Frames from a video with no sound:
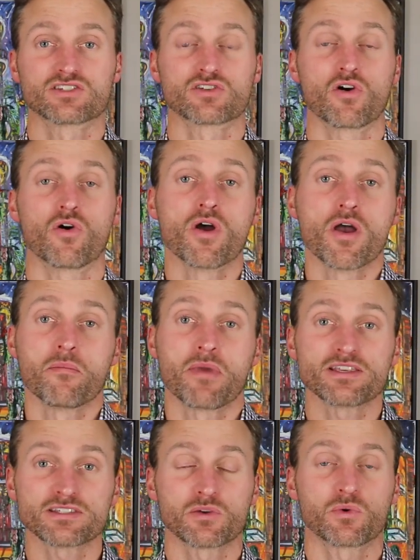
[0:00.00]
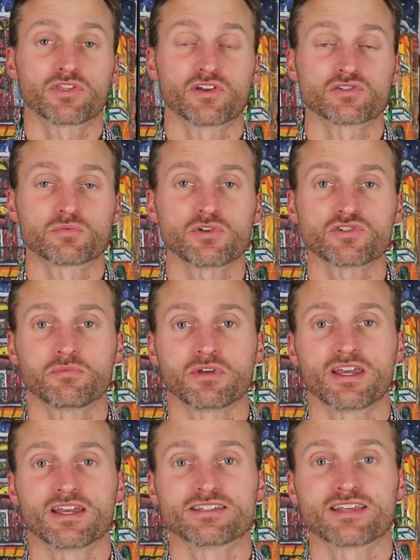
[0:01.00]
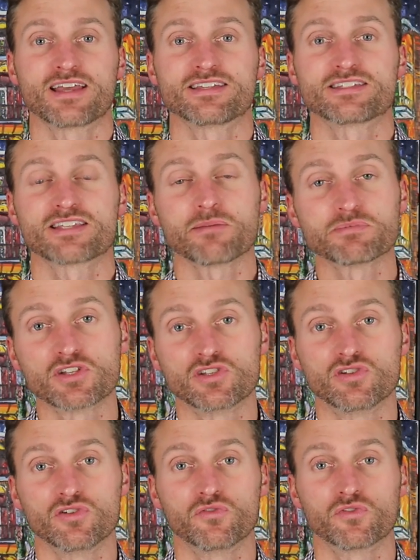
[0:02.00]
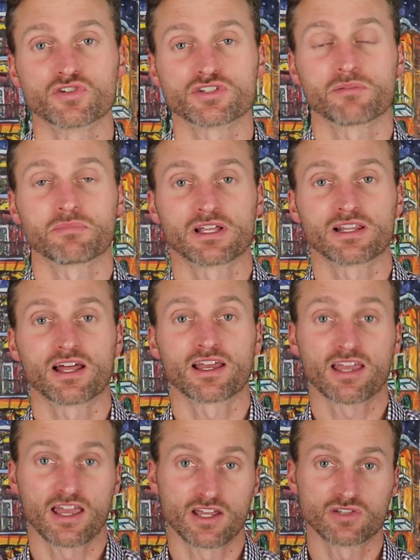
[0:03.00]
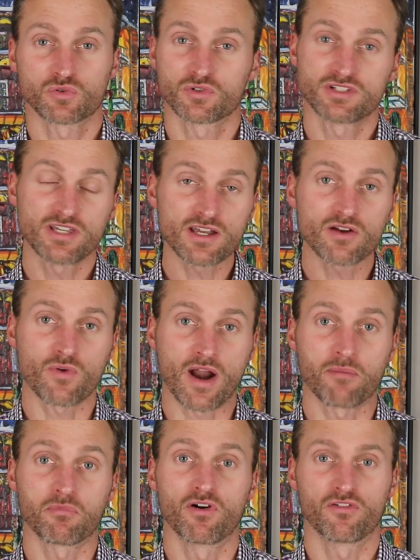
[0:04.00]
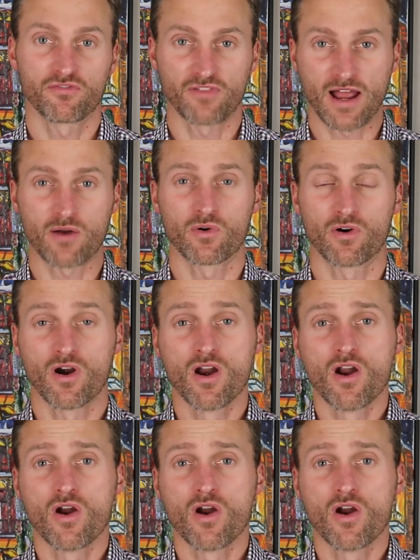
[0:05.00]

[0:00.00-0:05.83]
So basically what they're supposed to be is a substitute for something like a tortilla wrap or a flour